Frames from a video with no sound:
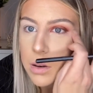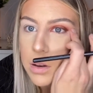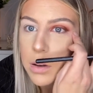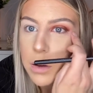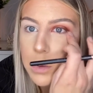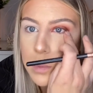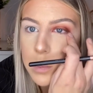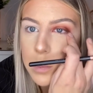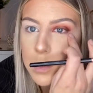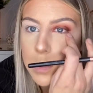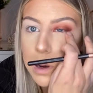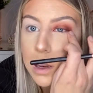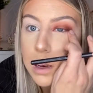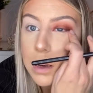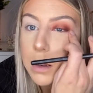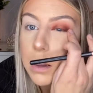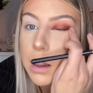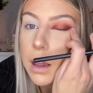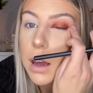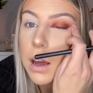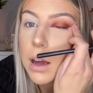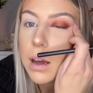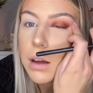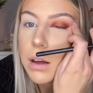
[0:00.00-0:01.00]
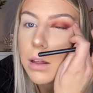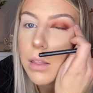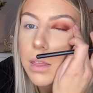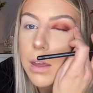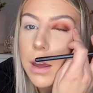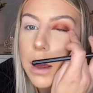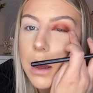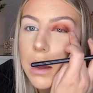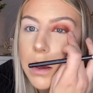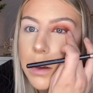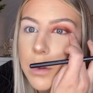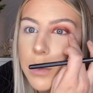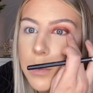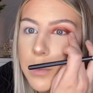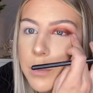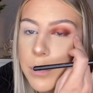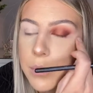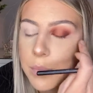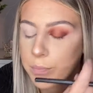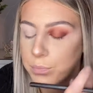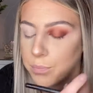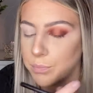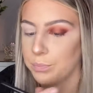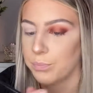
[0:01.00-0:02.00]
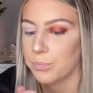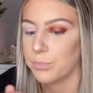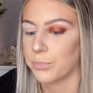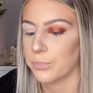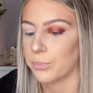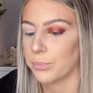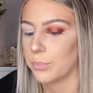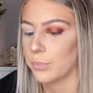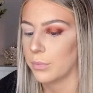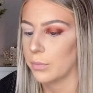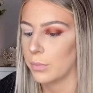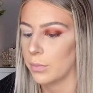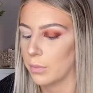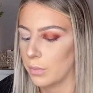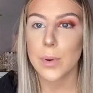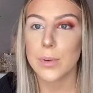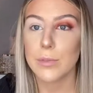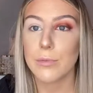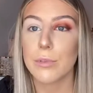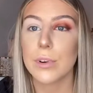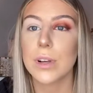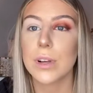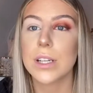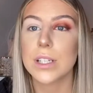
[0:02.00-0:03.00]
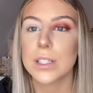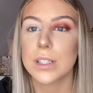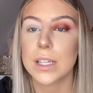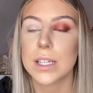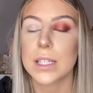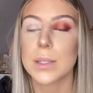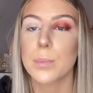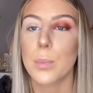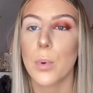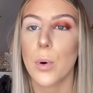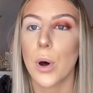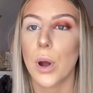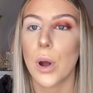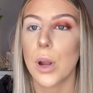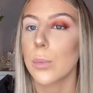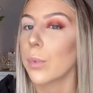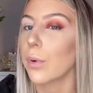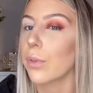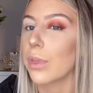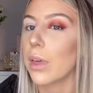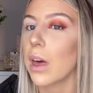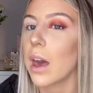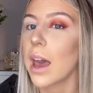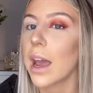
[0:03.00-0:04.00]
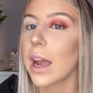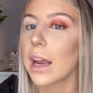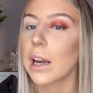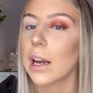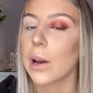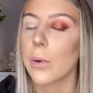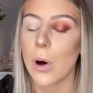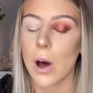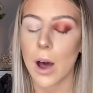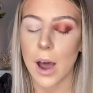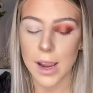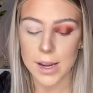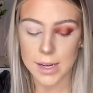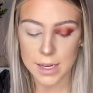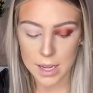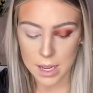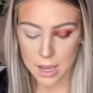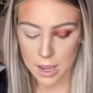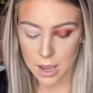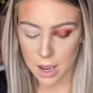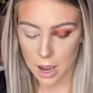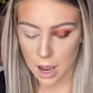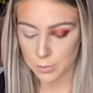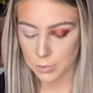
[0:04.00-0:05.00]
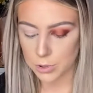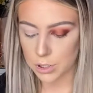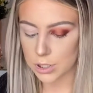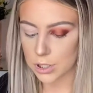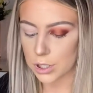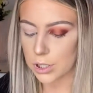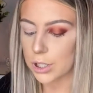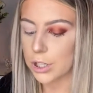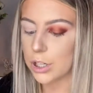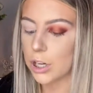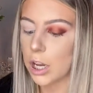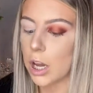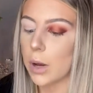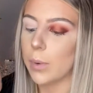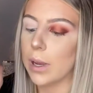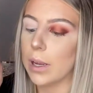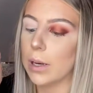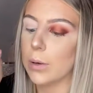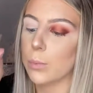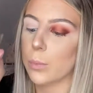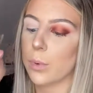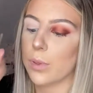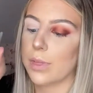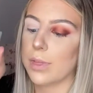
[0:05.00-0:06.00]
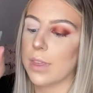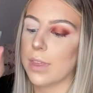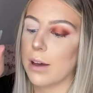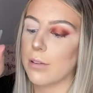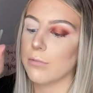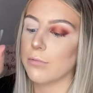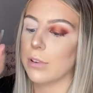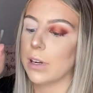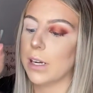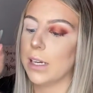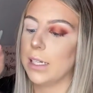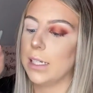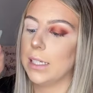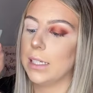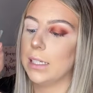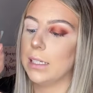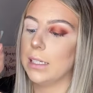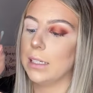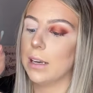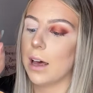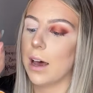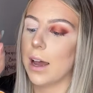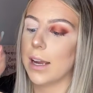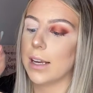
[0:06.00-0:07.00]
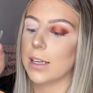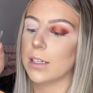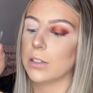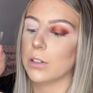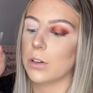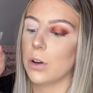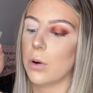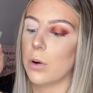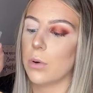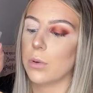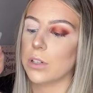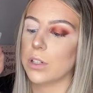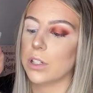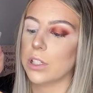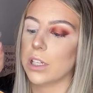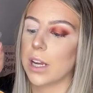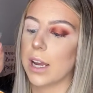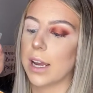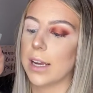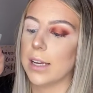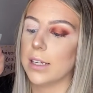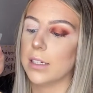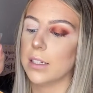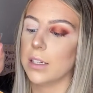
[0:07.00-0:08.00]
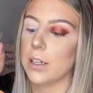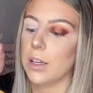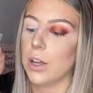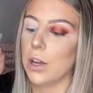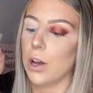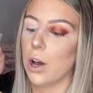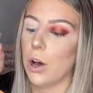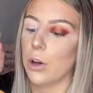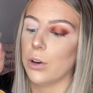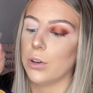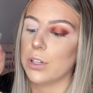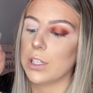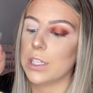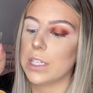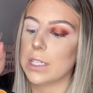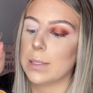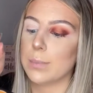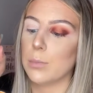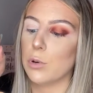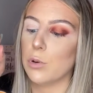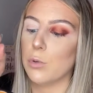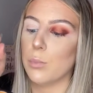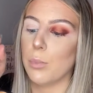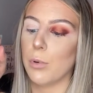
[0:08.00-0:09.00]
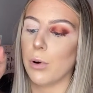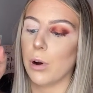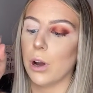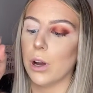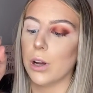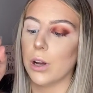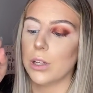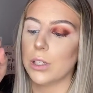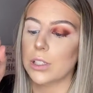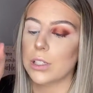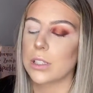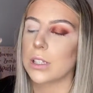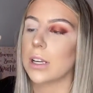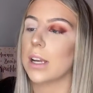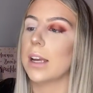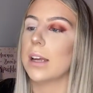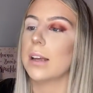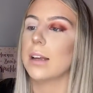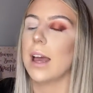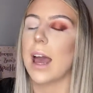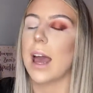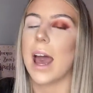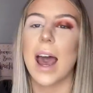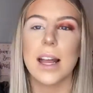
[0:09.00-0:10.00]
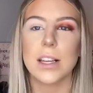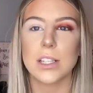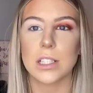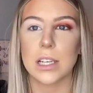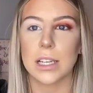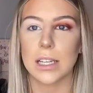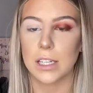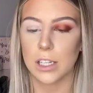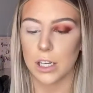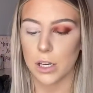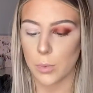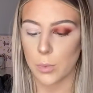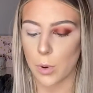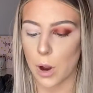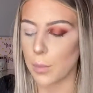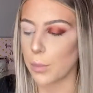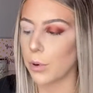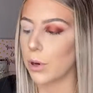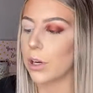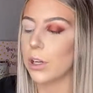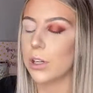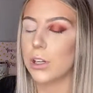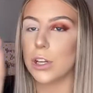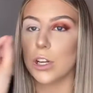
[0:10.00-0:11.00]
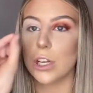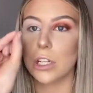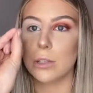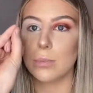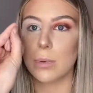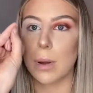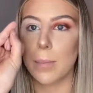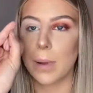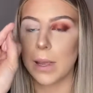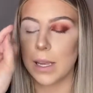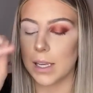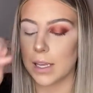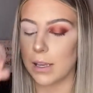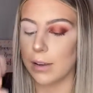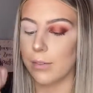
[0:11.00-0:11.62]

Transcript: And blend that out there. We've reached this point with the halo eye. I'm just going to go in with that really light golden shade on a small brush. Actually, you know what, I'm going to use my pinky